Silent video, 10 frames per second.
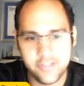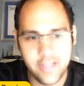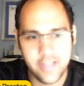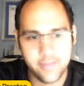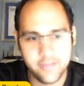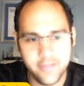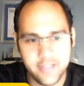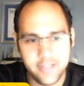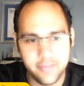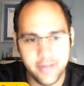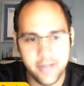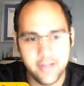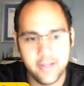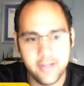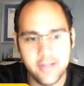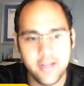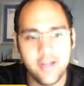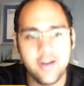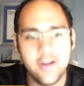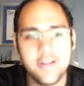is captivated by.
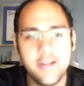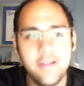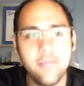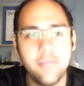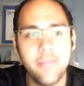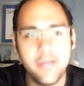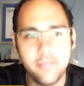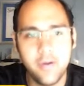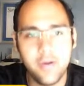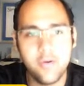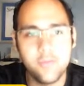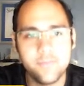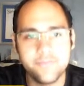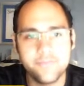Cardell Benbow.